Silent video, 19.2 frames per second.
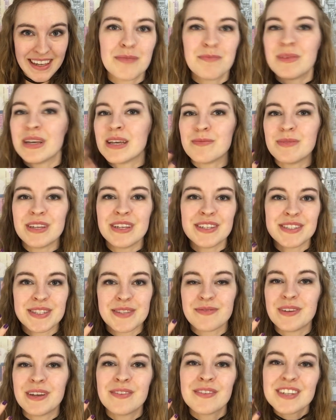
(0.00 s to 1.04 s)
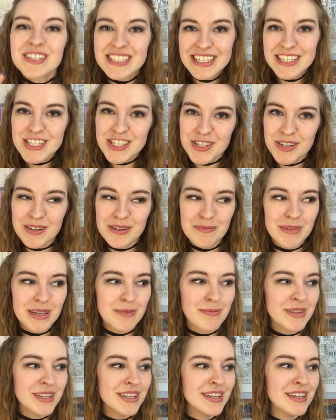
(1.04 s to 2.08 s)
Maybe it's a favorite t-shirt,
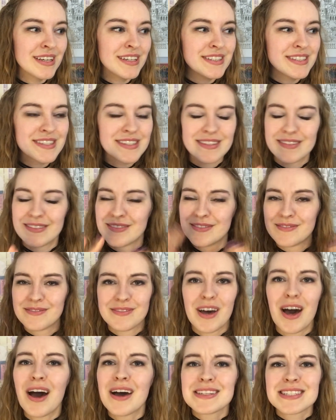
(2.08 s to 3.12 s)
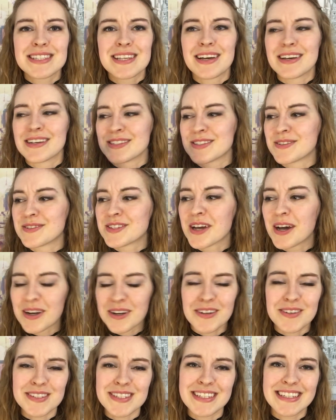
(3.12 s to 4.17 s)
maybe it's hot sauce or
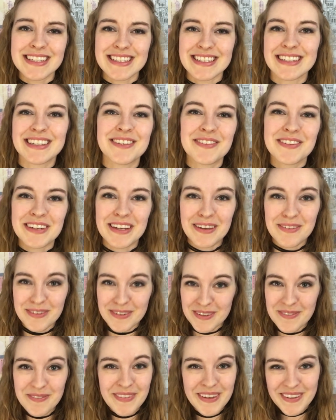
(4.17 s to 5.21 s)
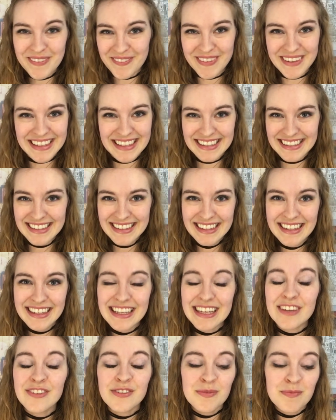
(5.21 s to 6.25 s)
taco seasoning, whatever it might be.
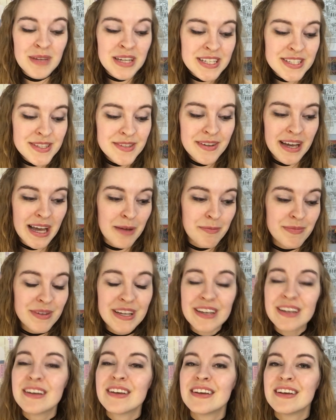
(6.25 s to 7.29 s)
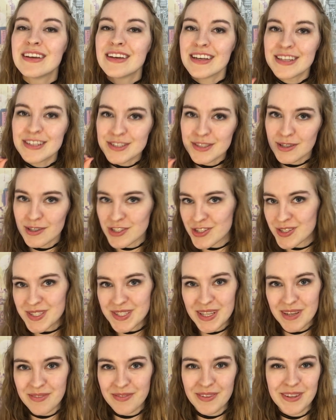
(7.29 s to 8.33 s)
If it makes you happy, indulge
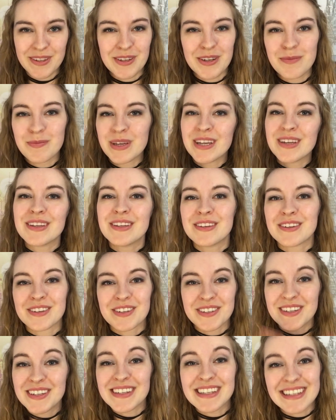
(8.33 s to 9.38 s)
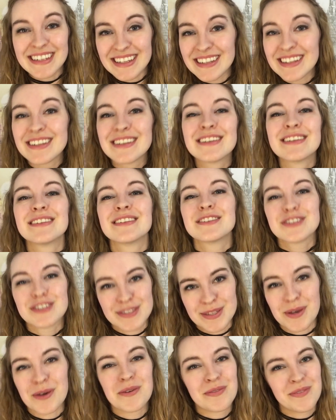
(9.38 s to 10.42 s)
yourself a little bit, you're gonna need it.
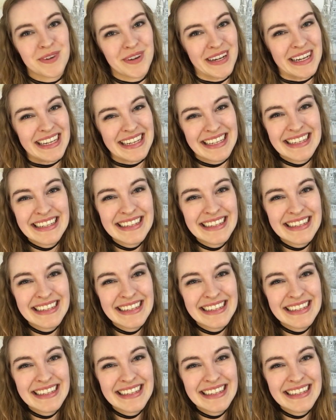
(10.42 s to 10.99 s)
Just go for it.